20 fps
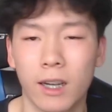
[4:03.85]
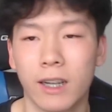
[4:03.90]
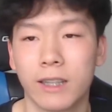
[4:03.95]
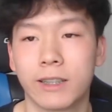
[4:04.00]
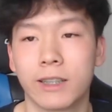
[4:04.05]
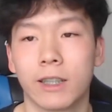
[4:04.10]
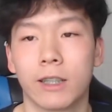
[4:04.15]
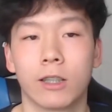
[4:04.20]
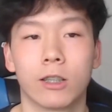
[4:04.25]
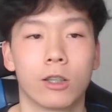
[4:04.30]

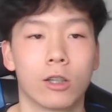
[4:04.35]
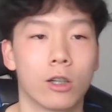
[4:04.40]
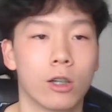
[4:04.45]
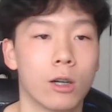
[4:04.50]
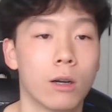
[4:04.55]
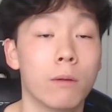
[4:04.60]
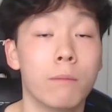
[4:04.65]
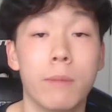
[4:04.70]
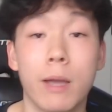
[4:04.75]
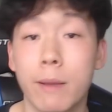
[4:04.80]
telling
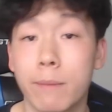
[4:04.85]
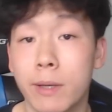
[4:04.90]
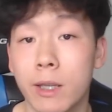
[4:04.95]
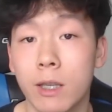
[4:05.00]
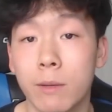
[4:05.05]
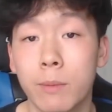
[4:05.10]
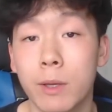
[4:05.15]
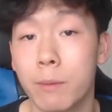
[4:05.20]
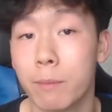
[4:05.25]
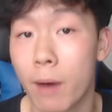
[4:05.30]
her, baby,
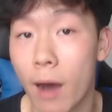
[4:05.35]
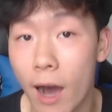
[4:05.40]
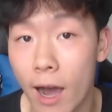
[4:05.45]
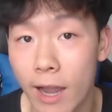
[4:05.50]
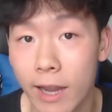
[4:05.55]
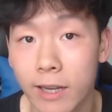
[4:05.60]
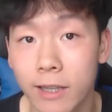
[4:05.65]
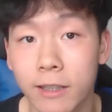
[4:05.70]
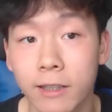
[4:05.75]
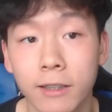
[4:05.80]
be
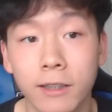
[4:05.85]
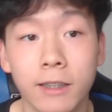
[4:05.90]
mine.